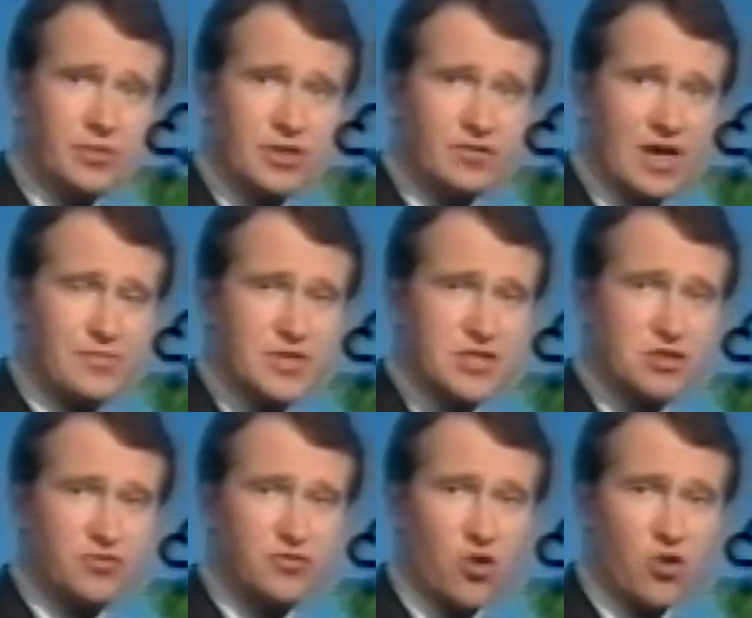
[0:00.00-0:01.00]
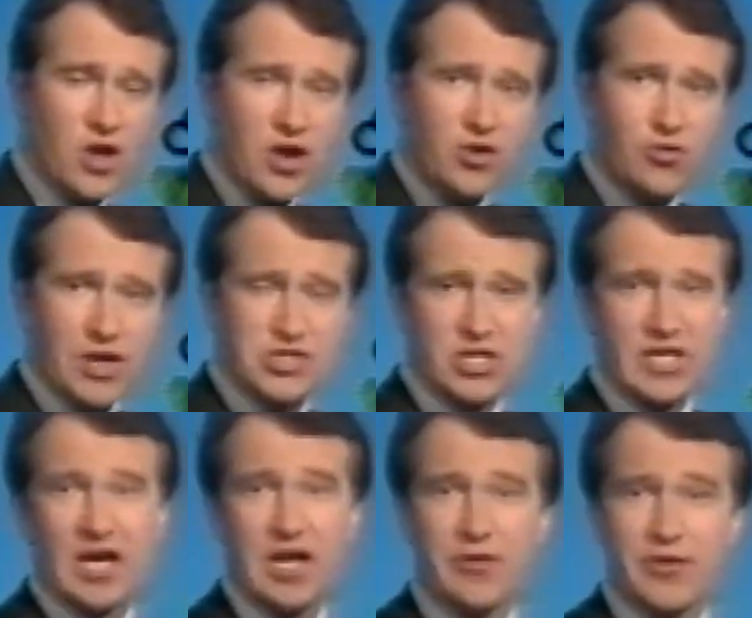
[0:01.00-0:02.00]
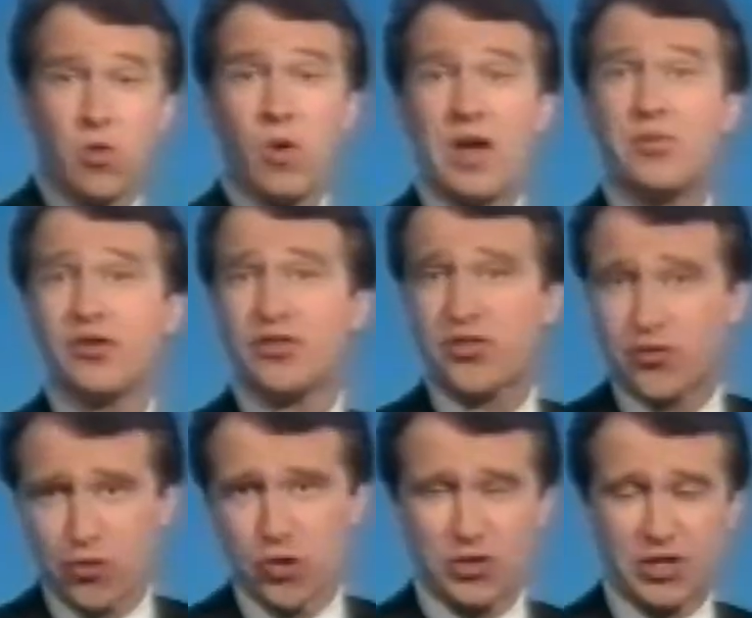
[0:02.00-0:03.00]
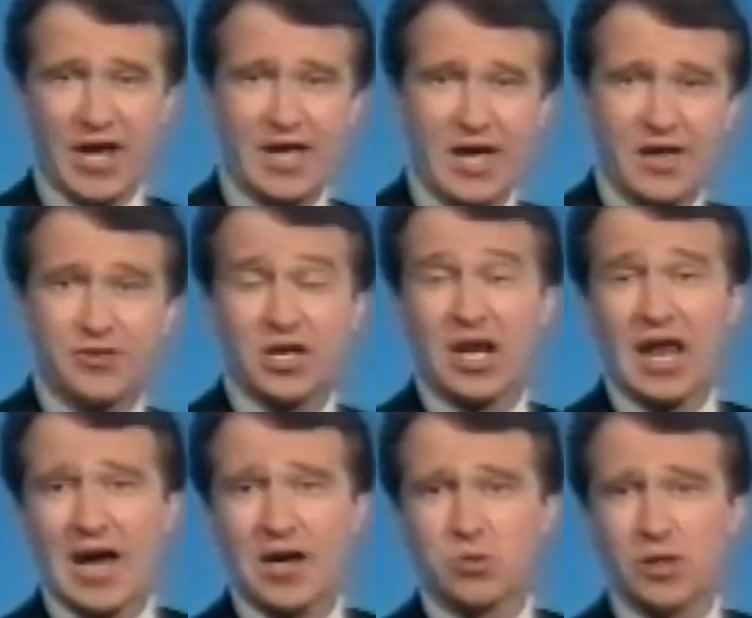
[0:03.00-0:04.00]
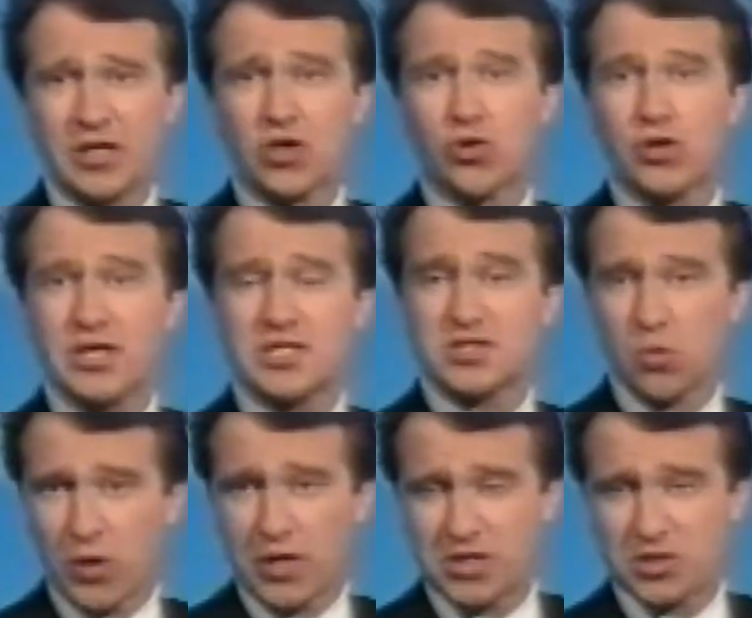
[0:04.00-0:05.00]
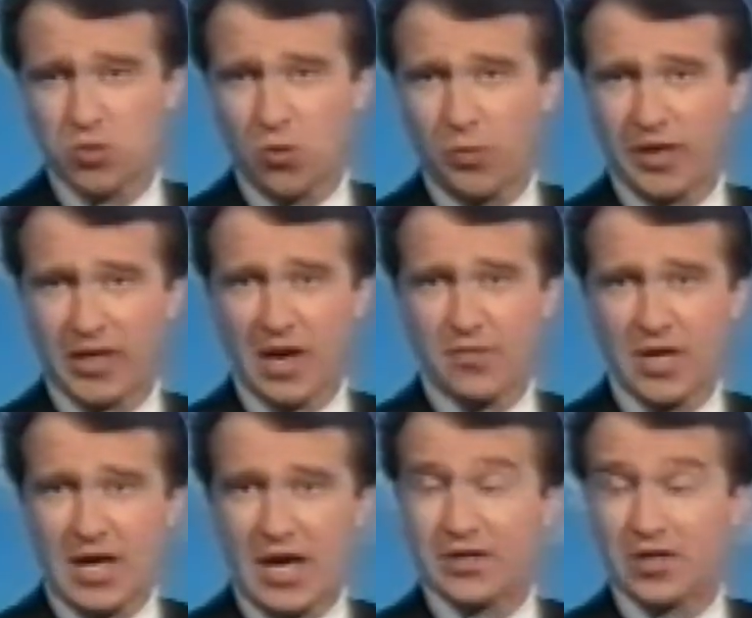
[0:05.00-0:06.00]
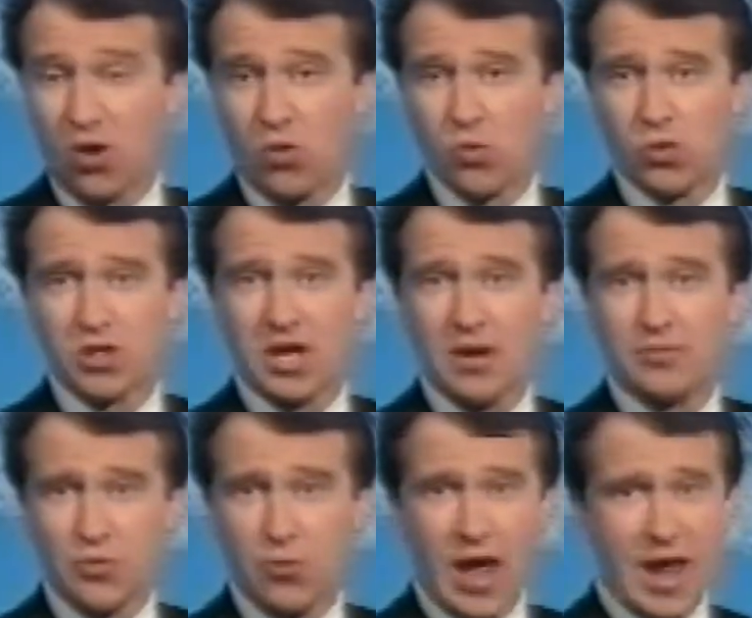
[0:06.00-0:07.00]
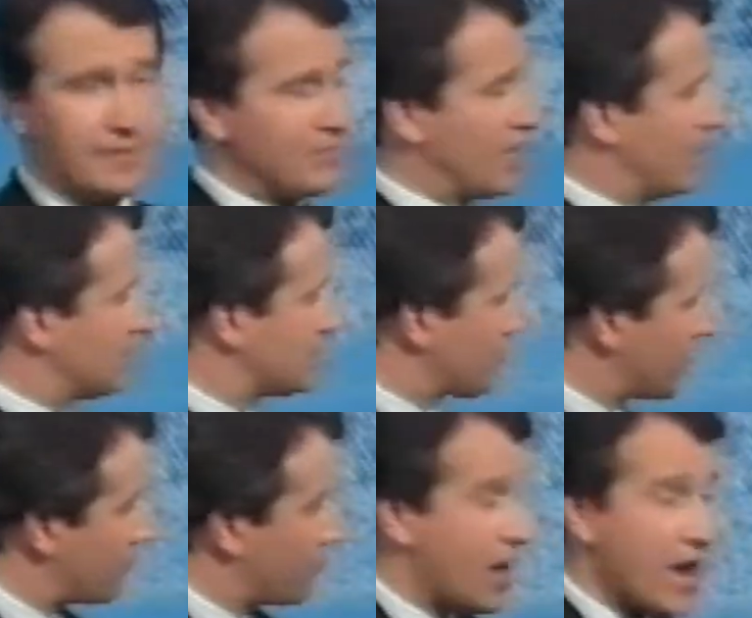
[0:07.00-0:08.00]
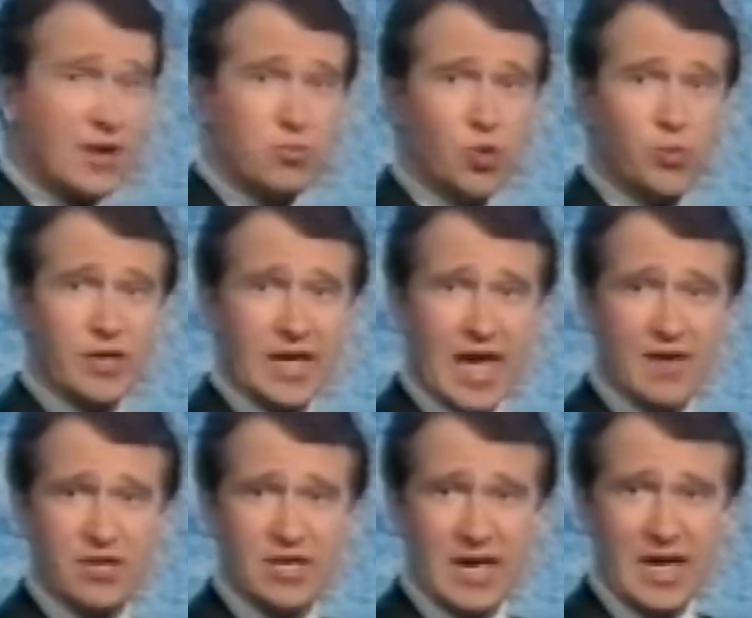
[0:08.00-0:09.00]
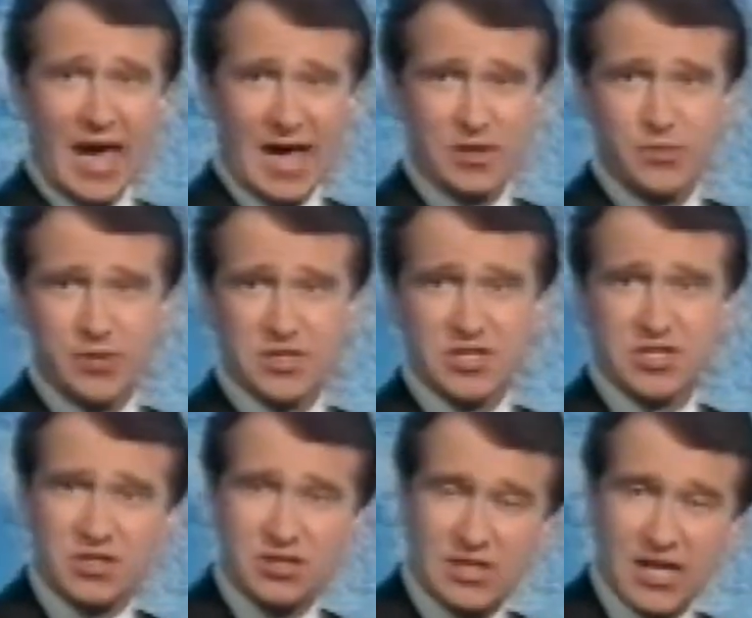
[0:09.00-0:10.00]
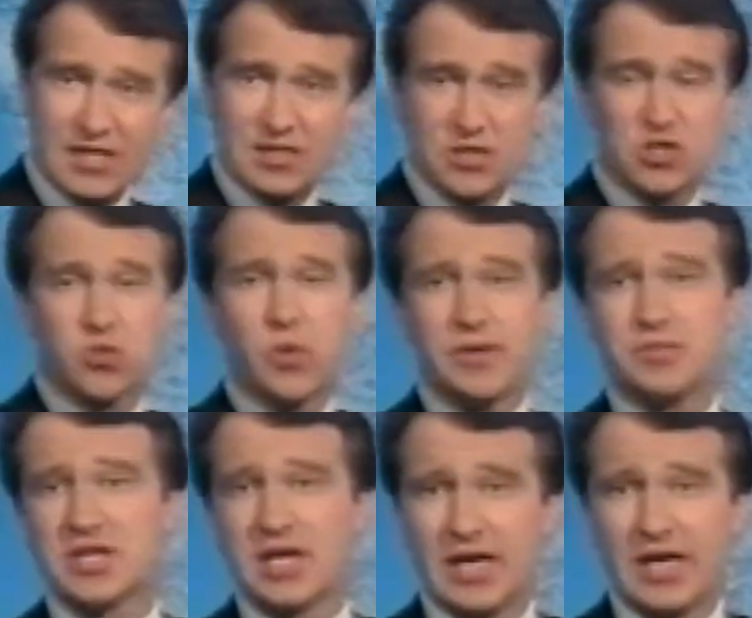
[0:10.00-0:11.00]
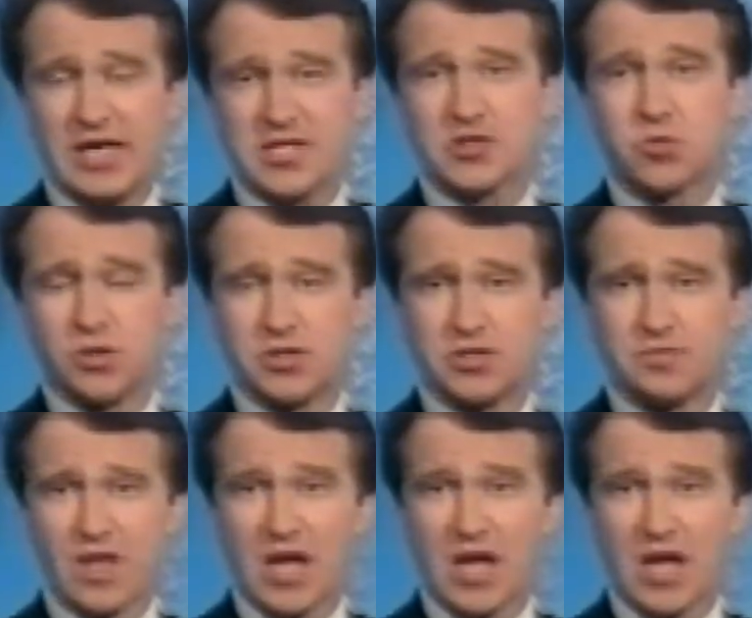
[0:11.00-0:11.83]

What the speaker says: bit of that mist and fog gradually clearing away, but through the day the cloud will increase, the winds will pick up, and along will come the rain. Some of that rain will be heavy and persistent as it sweeps eastwards.